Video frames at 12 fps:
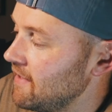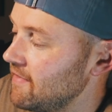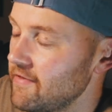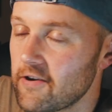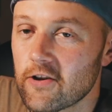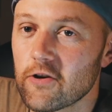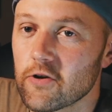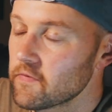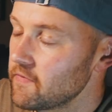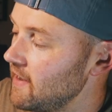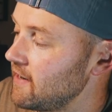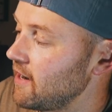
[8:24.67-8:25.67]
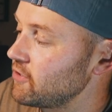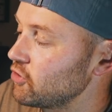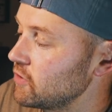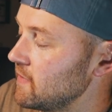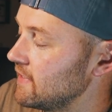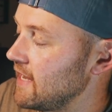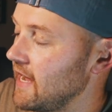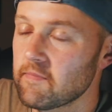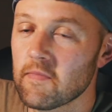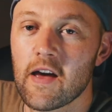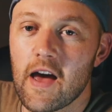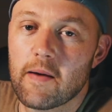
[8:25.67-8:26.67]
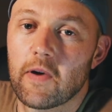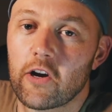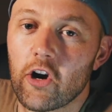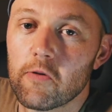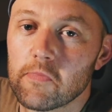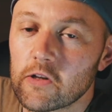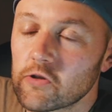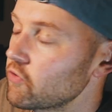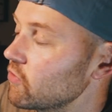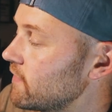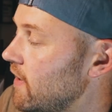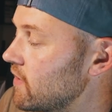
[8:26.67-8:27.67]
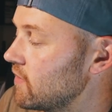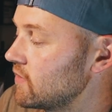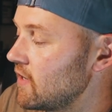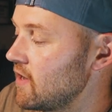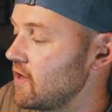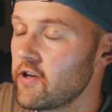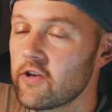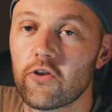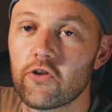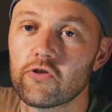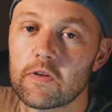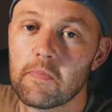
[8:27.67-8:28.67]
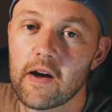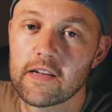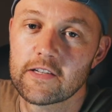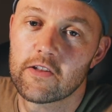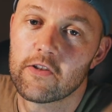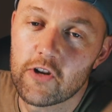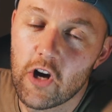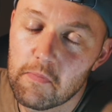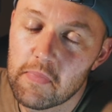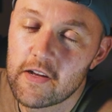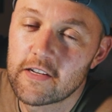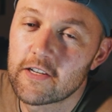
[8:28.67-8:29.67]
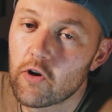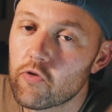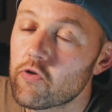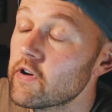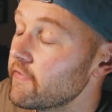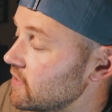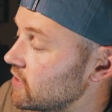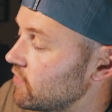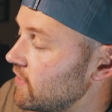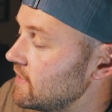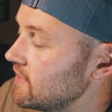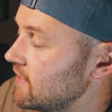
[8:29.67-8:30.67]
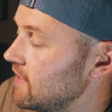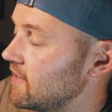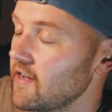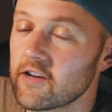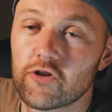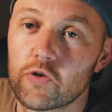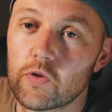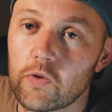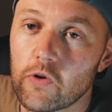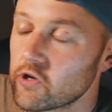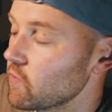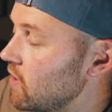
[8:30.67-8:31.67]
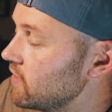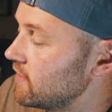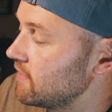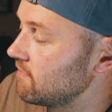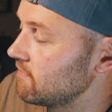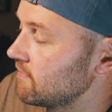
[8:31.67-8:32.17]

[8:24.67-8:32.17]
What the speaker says: There you go. And now it shows me the time and my current blood glucose values. You can use the buttons in the top to go through the different screens and choose which one you want.